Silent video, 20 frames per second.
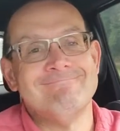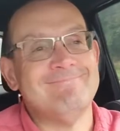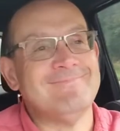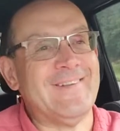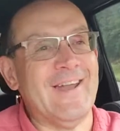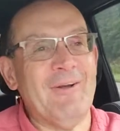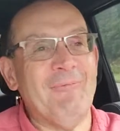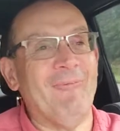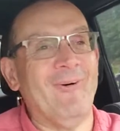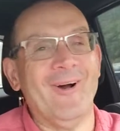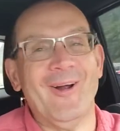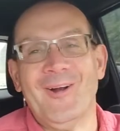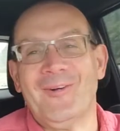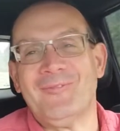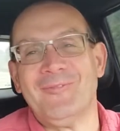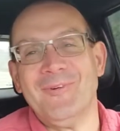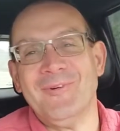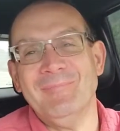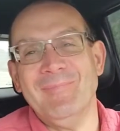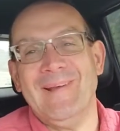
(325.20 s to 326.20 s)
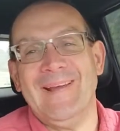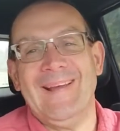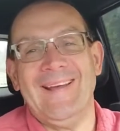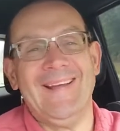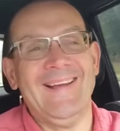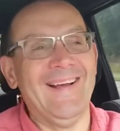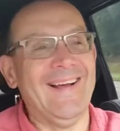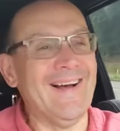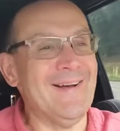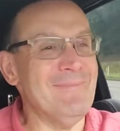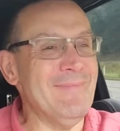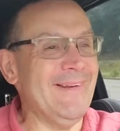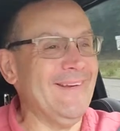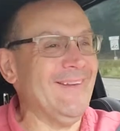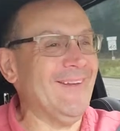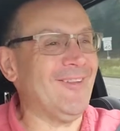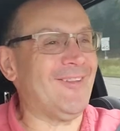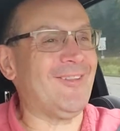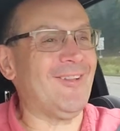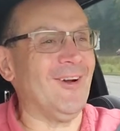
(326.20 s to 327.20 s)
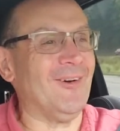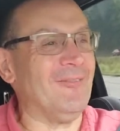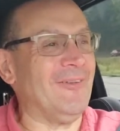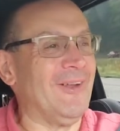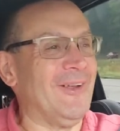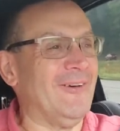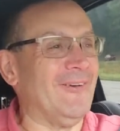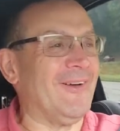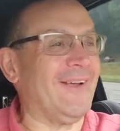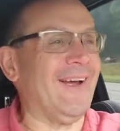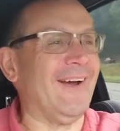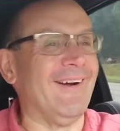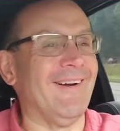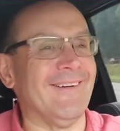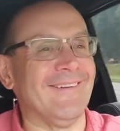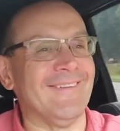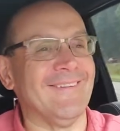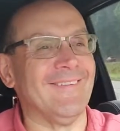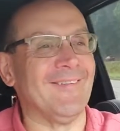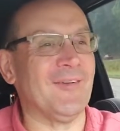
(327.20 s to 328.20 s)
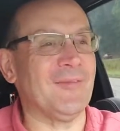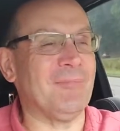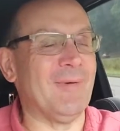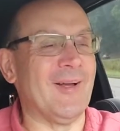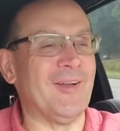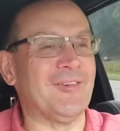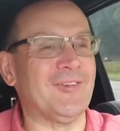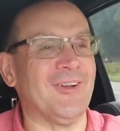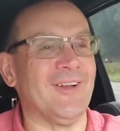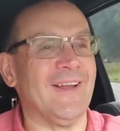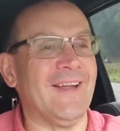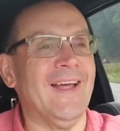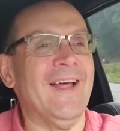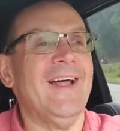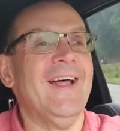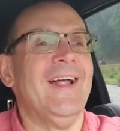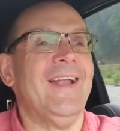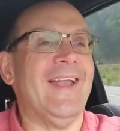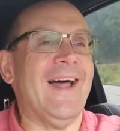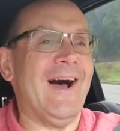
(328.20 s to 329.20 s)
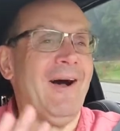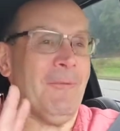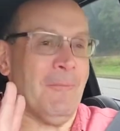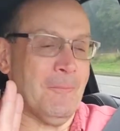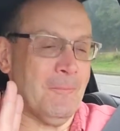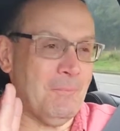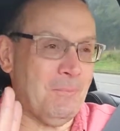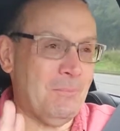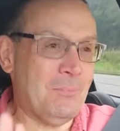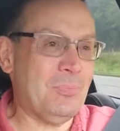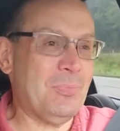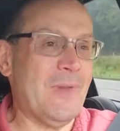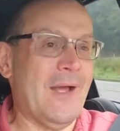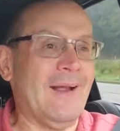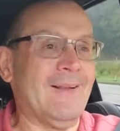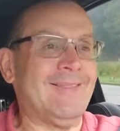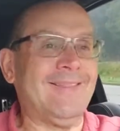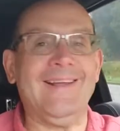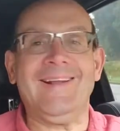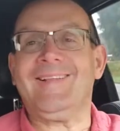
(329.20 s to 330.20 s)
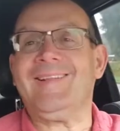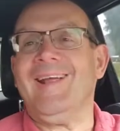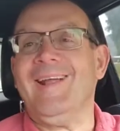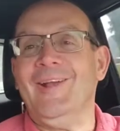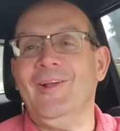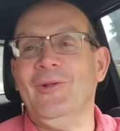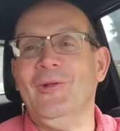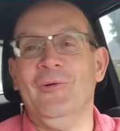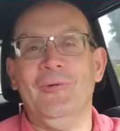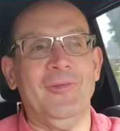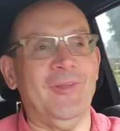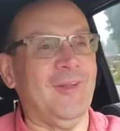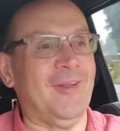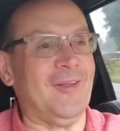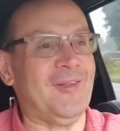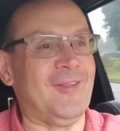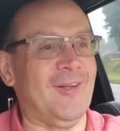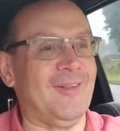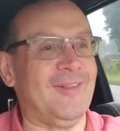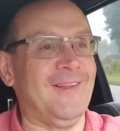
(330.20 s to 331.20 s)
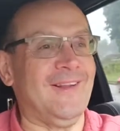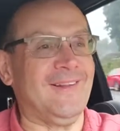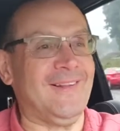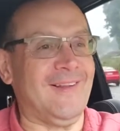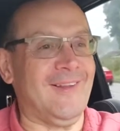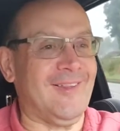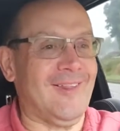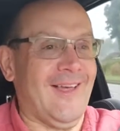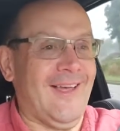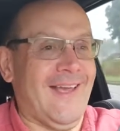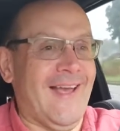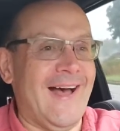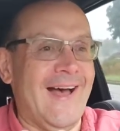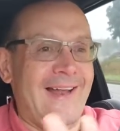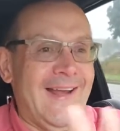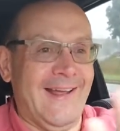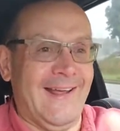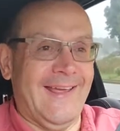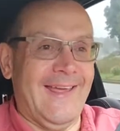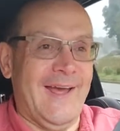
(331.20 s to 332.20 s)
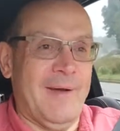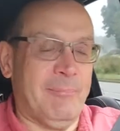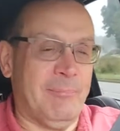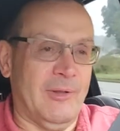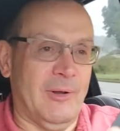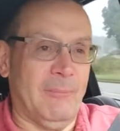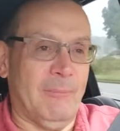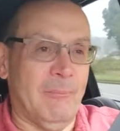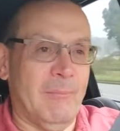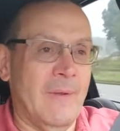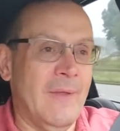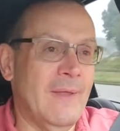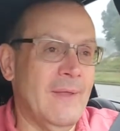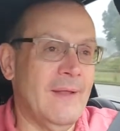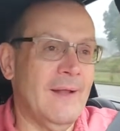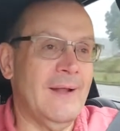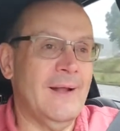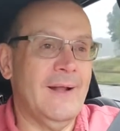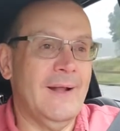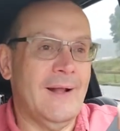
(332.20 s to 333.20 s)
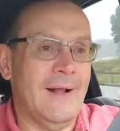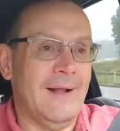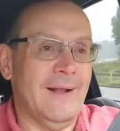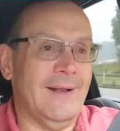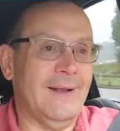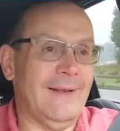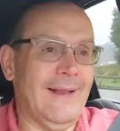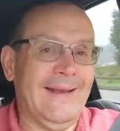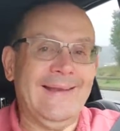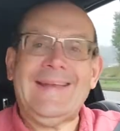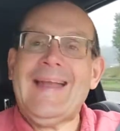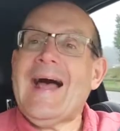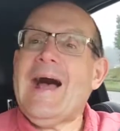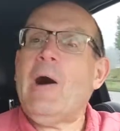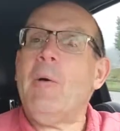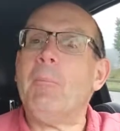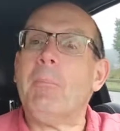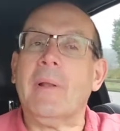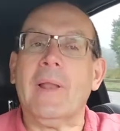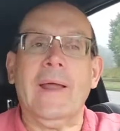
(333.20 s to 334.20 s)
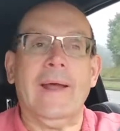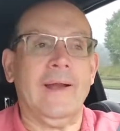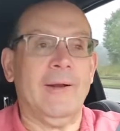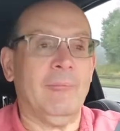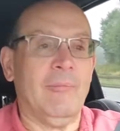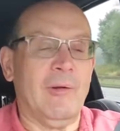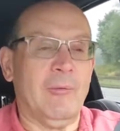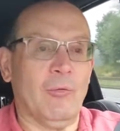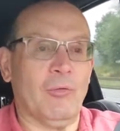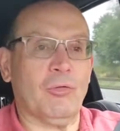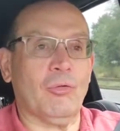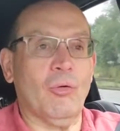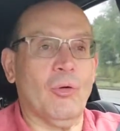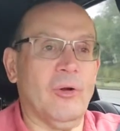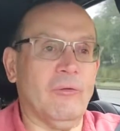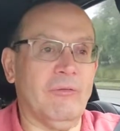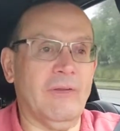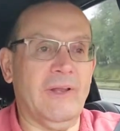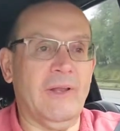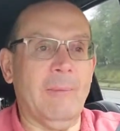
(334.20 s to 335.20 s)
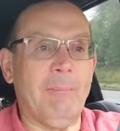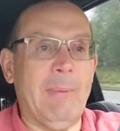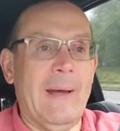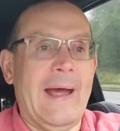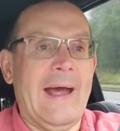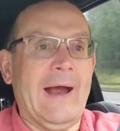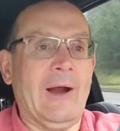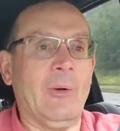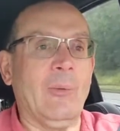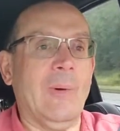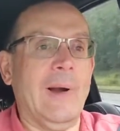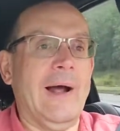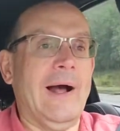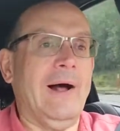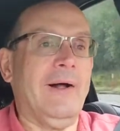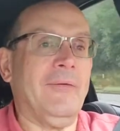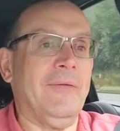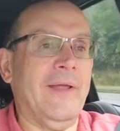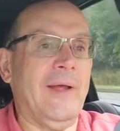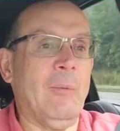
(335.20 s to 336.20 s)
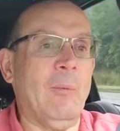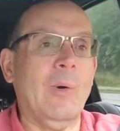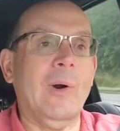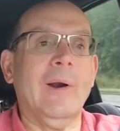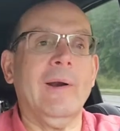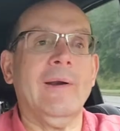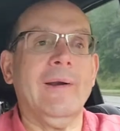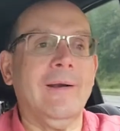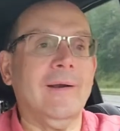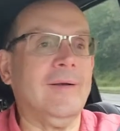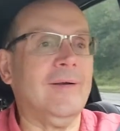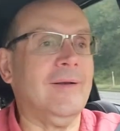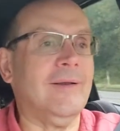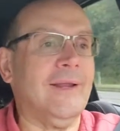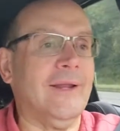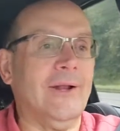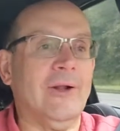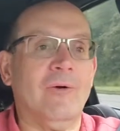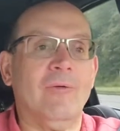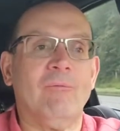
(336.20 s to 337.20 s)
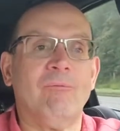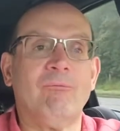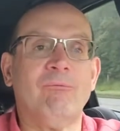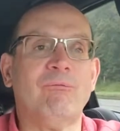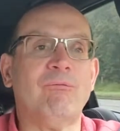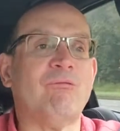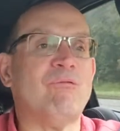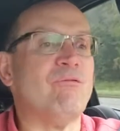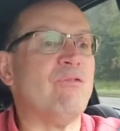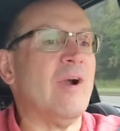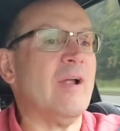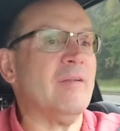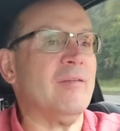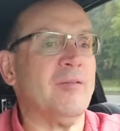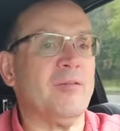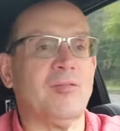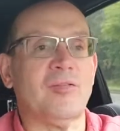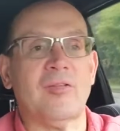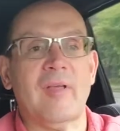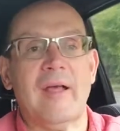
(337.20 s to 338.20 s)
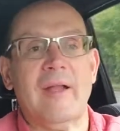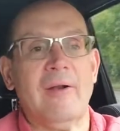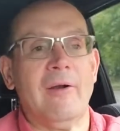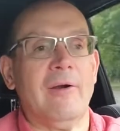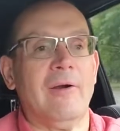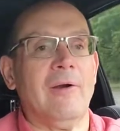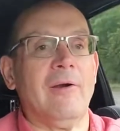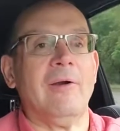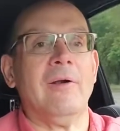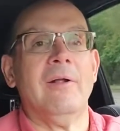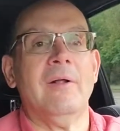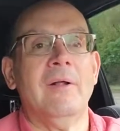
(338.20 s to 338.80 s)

Didn't work for me. I mean, the Silvio character especially. Now, I think they knew this. I think because they kind of kept them, they downplayed them. They were sort of in the background. They weren't, you know, front and center.